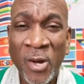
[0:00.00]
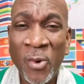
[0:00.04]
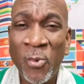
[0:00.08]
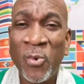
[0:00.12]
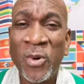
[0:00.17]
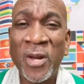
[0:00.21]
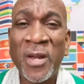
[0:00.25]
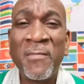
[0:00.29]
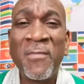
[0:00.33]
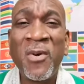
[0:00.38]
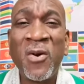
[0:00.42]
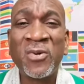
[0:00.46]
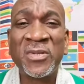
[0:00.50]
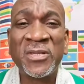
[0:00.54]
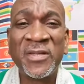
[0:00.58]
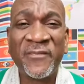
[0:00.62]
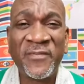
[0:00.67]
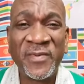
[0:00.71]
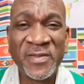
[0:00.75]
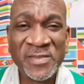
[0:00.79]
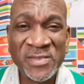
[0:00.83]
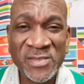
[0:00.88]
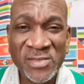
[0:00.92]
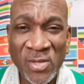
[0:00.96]
What about if
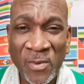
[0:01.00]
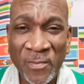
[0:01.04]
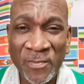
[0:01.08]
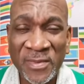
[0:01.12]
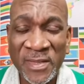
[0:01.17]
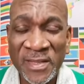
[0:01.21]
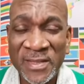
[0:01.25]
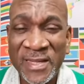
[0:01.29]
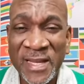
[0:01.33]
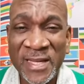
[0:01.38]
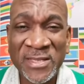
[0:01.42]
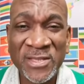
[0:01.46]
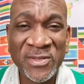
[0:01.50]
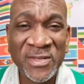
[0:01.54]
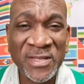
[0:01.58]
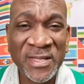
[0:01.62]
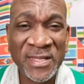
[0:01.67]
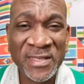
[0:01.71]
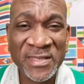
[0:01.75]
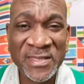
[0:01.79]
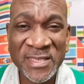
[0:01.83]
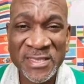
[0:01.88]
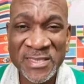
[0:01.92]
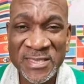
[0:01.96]
it's something that you
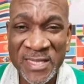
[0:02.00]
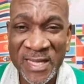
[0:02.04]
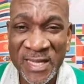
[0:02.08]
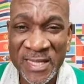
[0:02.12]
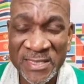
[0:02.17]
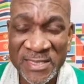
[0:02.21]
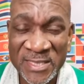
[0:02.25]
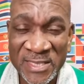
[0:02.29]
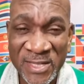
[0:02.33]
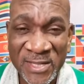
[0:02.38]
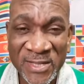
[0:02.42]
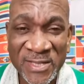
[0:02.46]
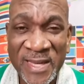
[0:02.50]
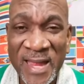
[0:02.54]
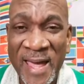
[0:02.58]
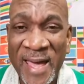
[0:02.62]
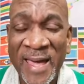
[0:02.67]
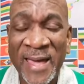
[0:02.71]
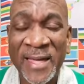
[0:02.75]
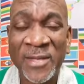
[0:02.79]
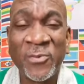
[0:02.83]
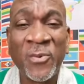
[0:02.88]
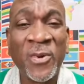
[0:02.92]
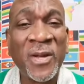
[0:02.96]
need to change in your diet?